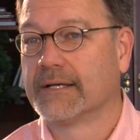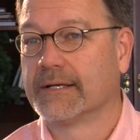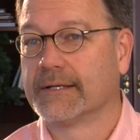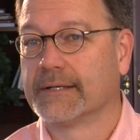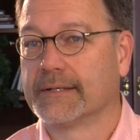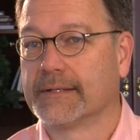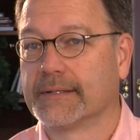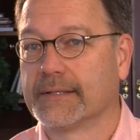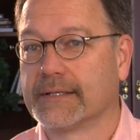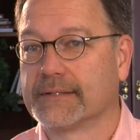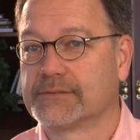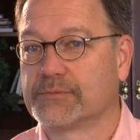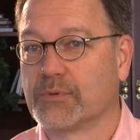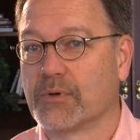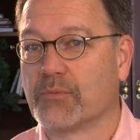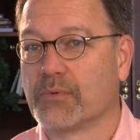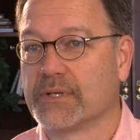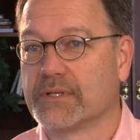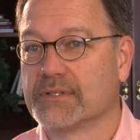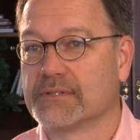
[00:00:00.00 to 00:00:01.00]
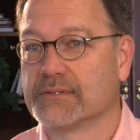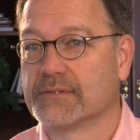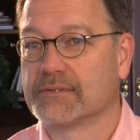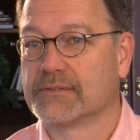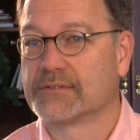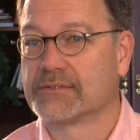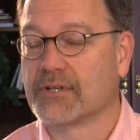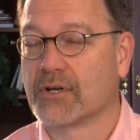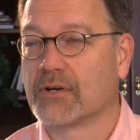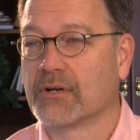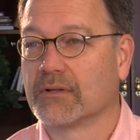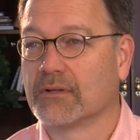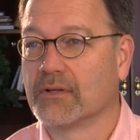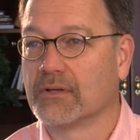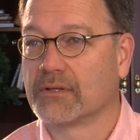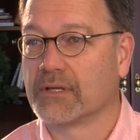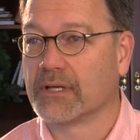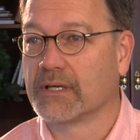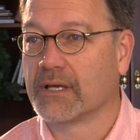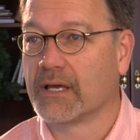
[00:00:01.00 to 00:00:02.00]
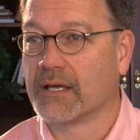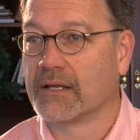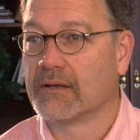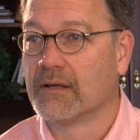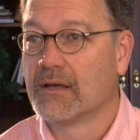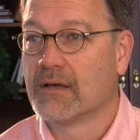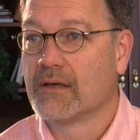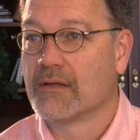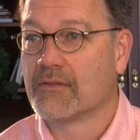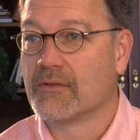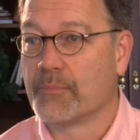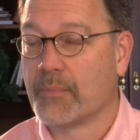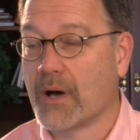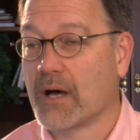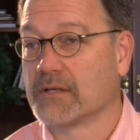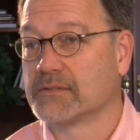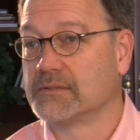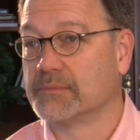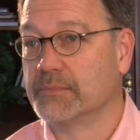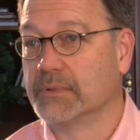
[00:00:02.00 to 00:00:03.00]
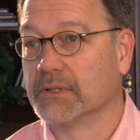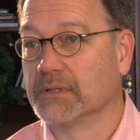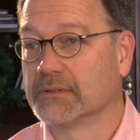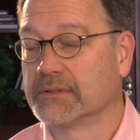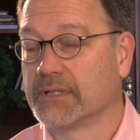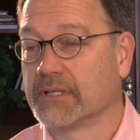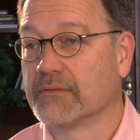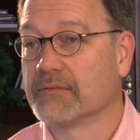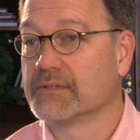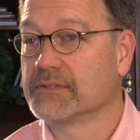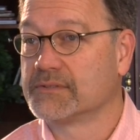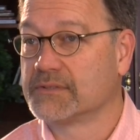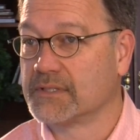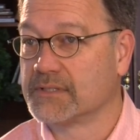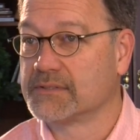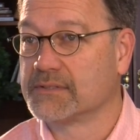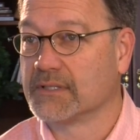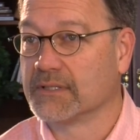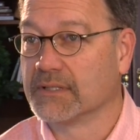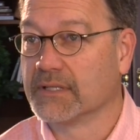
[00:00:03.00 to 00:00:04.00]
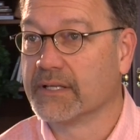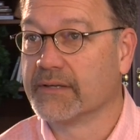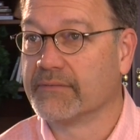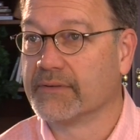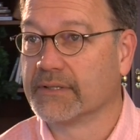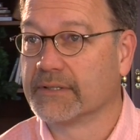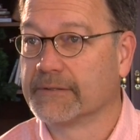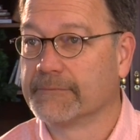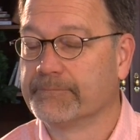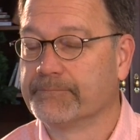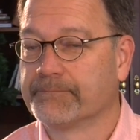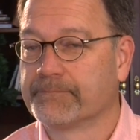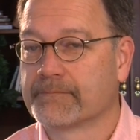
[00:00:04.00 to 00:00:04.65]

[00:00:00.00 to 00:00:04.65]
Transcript: That's when we started looking at the possibility of assisted living,